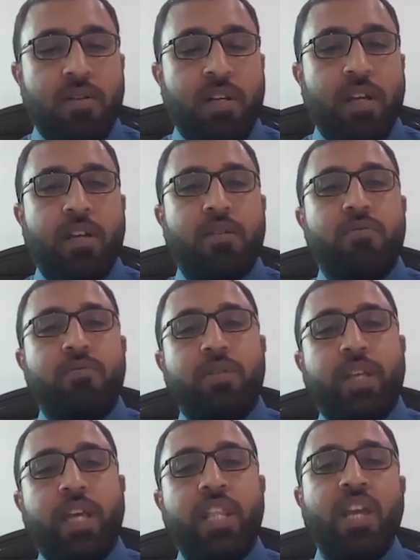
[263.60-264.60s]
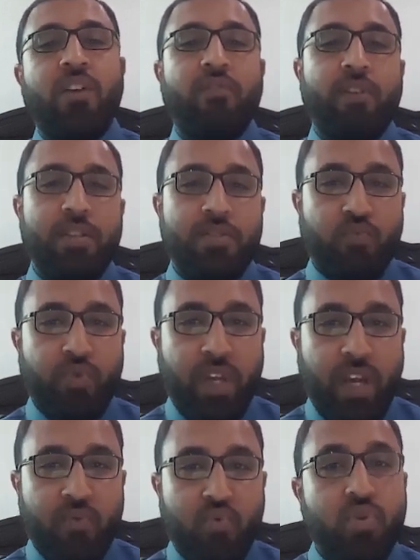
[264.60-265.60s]
like area wise we
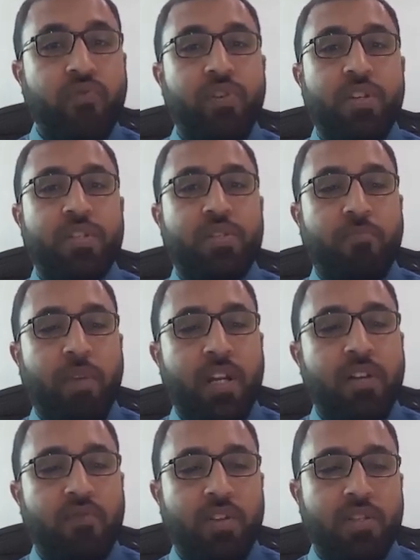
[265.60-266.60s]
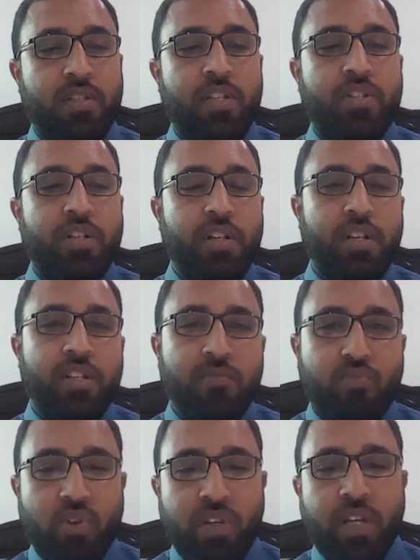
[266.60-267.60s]
have two divisions, main divisions: Eastern
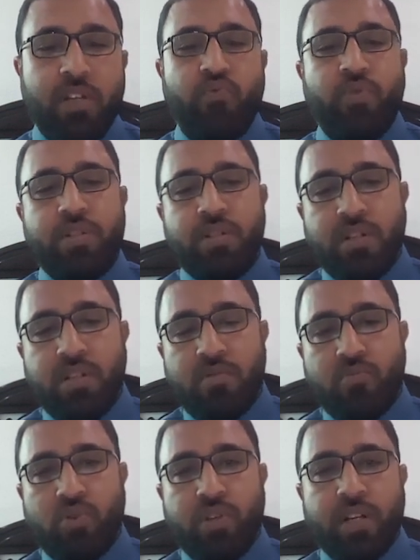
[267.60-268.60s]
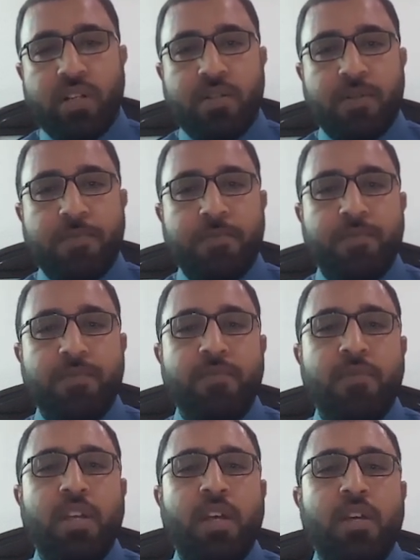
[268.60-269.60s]
region projects, Western region projects.
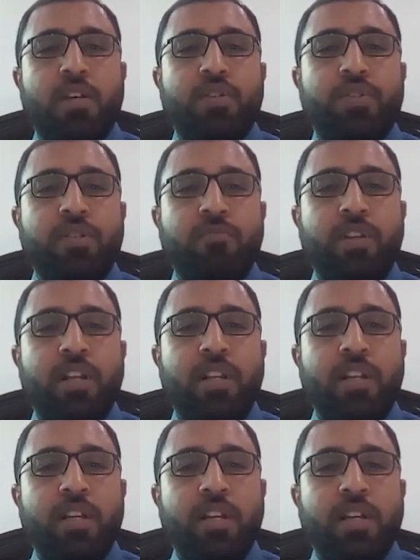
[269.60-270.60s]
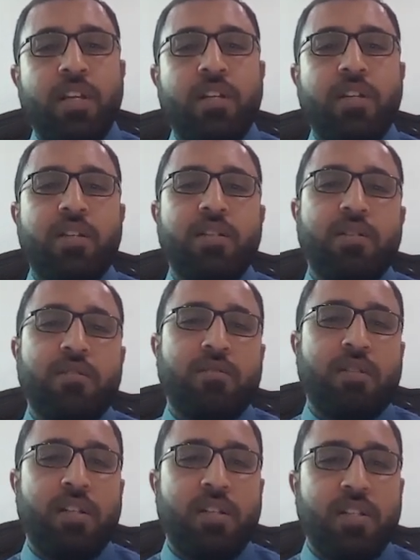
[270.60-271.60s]
Similarly,
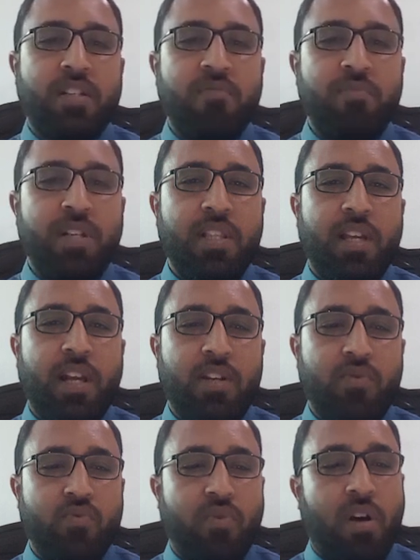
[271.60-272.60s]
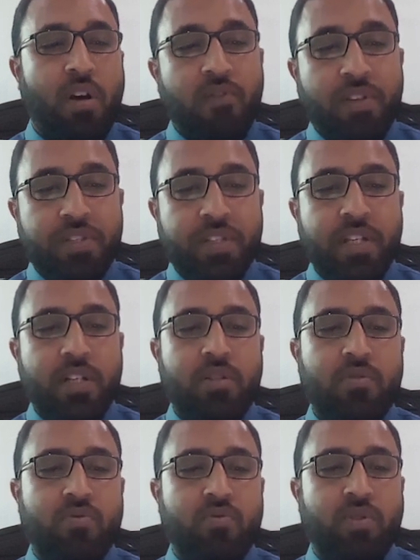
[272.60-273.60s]
it doesn't mean that you always
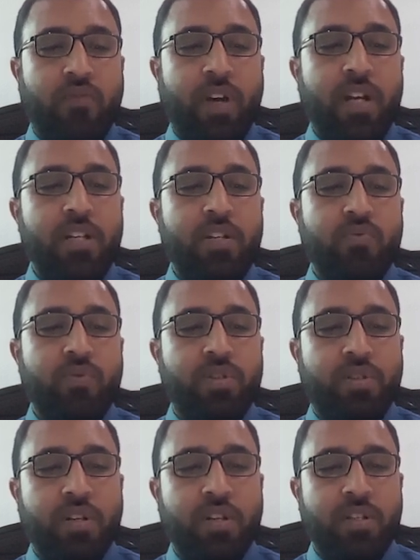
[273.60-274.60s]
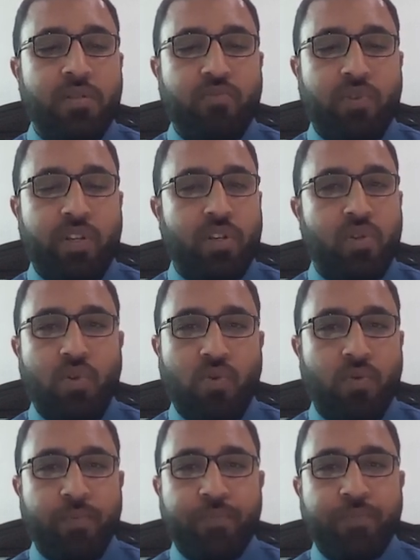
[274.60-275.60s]
need to divide into Eastern region projects.
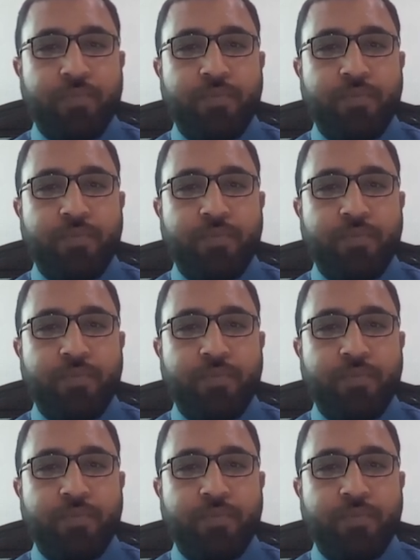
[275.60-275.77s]
No.